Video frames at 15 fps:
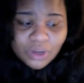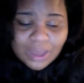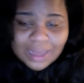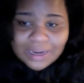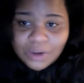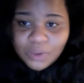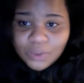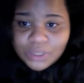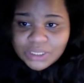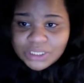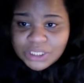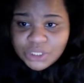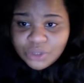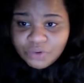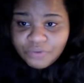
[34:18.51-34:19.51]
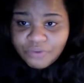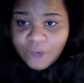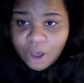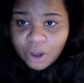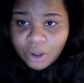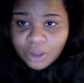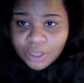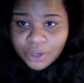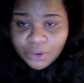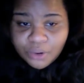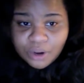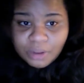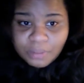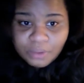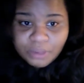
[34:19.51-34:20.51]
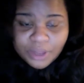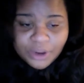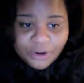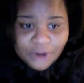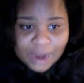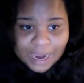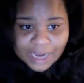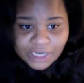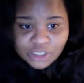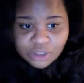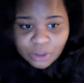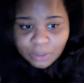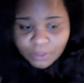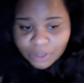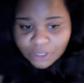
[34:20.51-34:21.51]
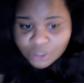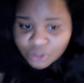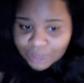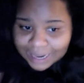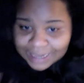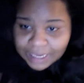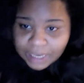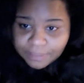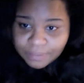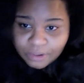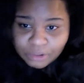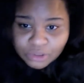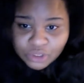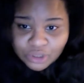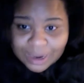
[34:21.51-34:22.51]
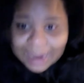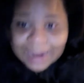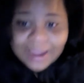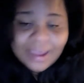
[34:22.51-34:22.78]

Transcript: don't want to see you fall and crumble and crash. So I'm gonna try to keep you on track.